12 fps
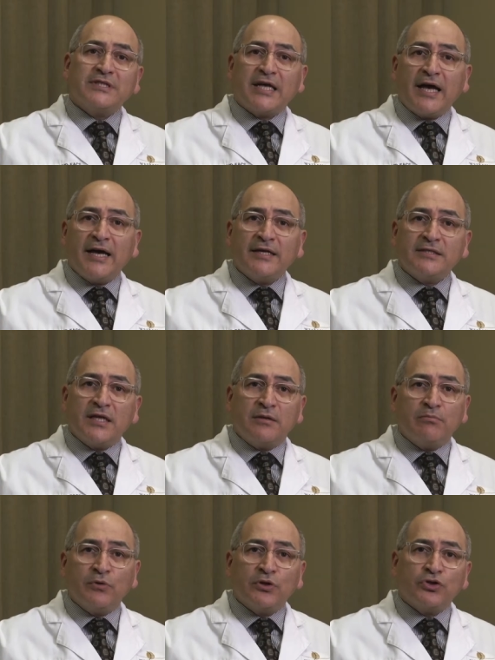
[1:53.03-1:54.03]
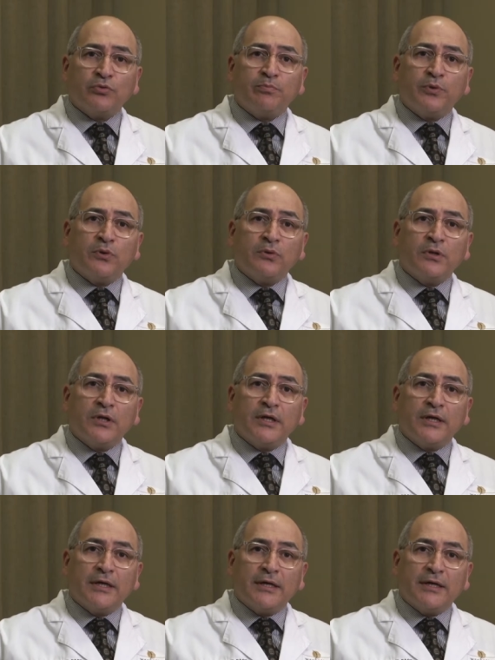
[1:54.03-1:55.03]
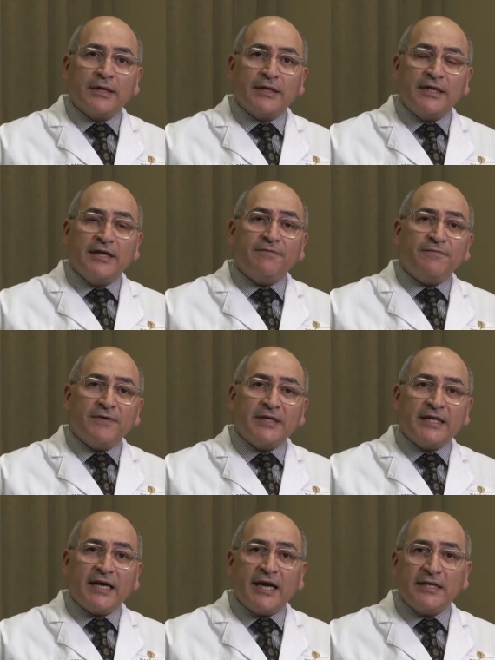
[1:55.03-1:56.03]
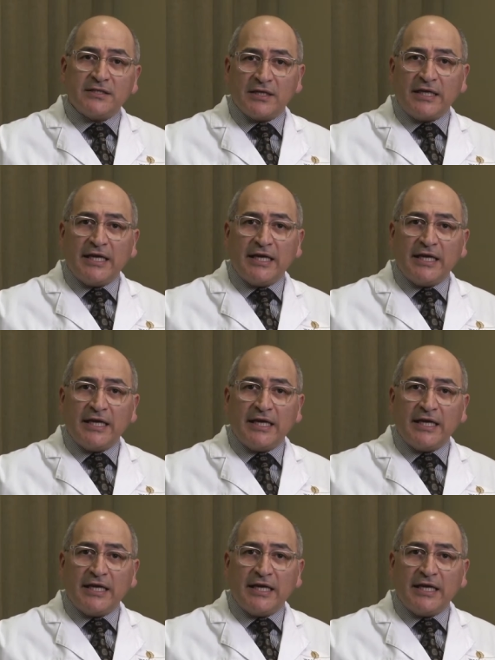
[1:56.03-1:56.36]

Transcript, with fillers: size and multiple different kinds of